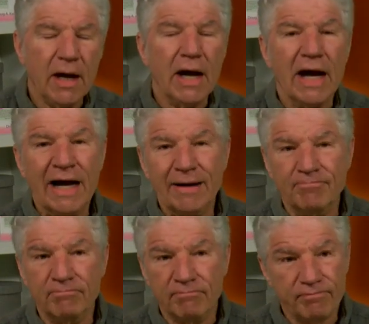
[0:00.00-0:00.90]

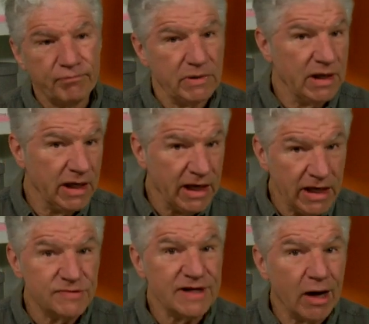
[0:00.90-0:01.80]
Um,
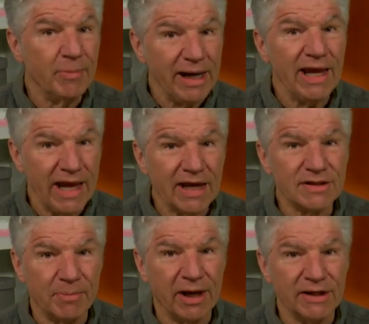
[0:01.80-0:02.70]
he's now making
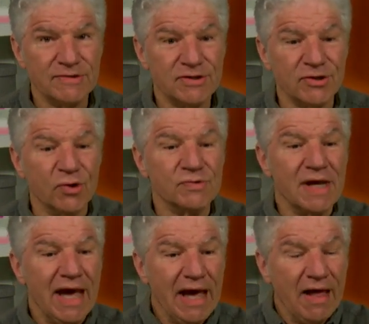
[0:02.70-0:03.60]
antibodies to those.
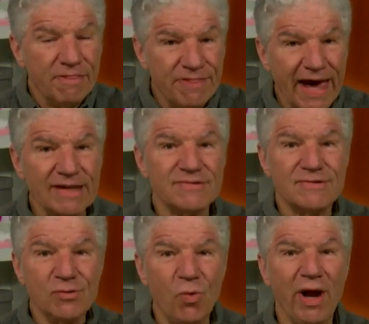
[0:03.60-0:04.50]
That's the
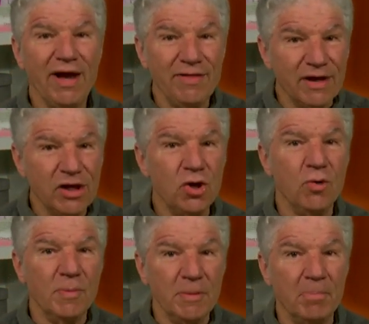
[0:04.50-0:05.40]
way the
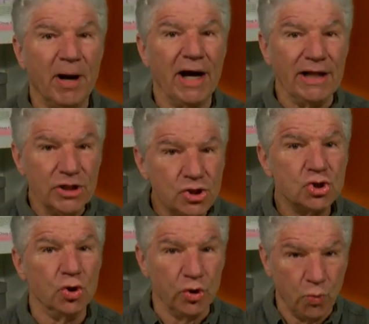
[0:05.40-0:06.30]
human body
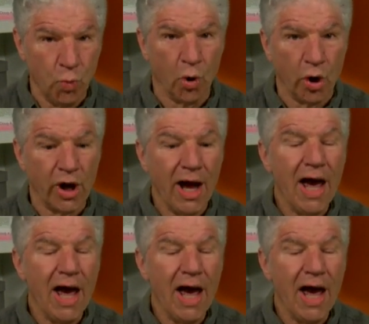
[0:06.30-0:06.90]
should work.